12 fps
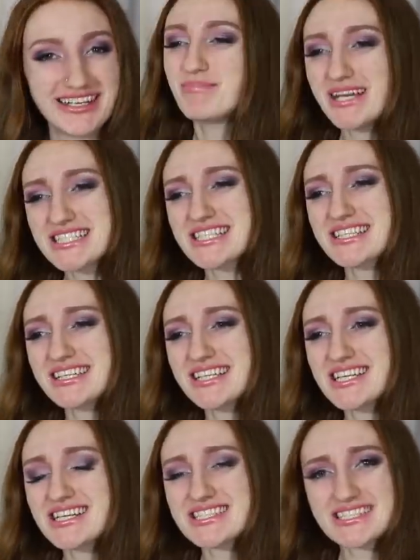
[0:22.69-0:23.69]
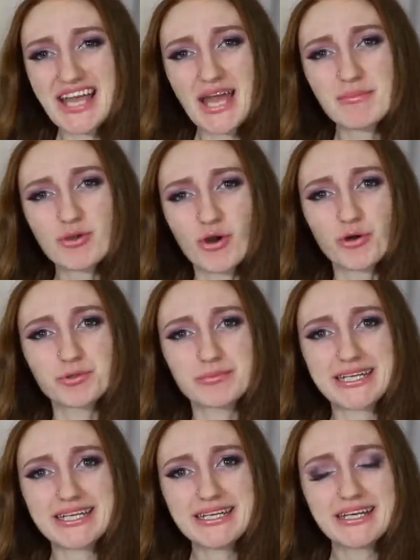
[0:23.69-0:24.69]
Basically, Sam called
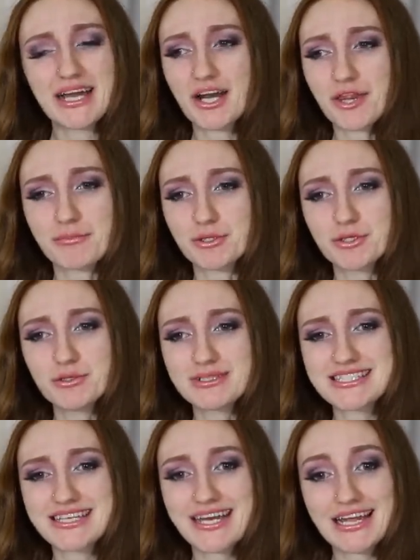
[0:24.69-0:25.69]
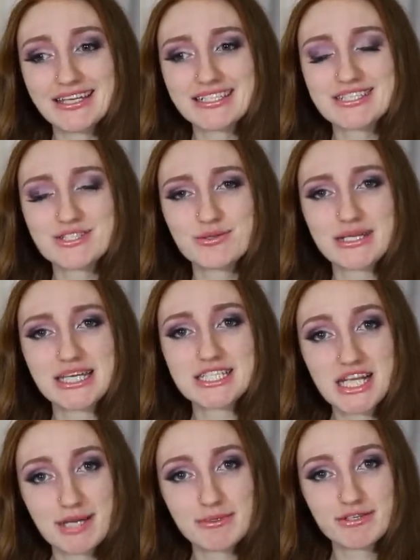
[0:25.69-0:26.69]
me out of the blue and said, Alex, you need
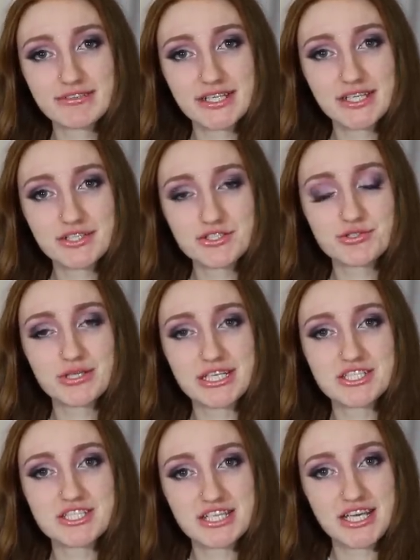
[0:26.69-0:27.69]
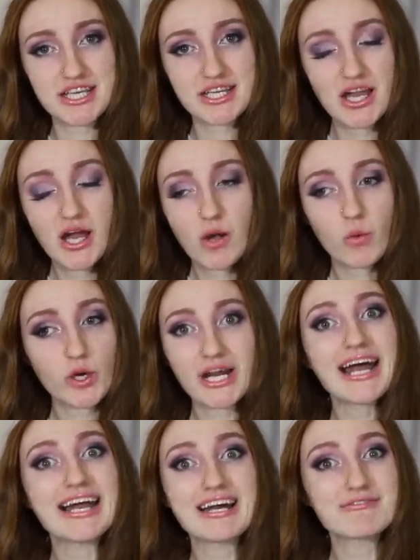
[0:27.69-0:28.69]
to come over here and you need to see what
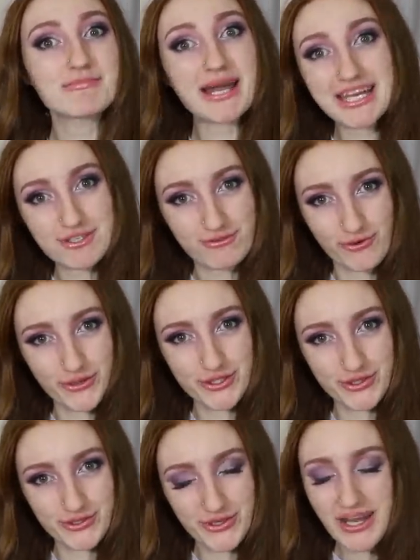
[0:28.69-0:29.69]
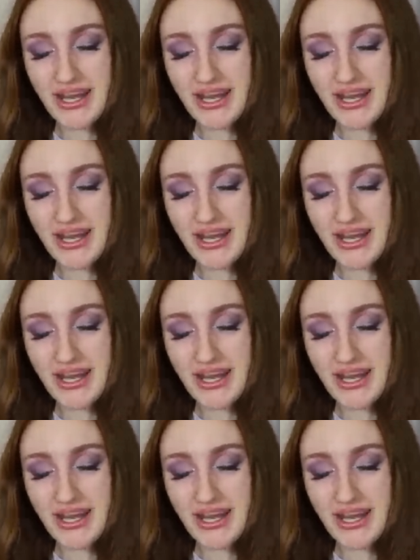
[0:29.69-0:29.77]
I have made for you.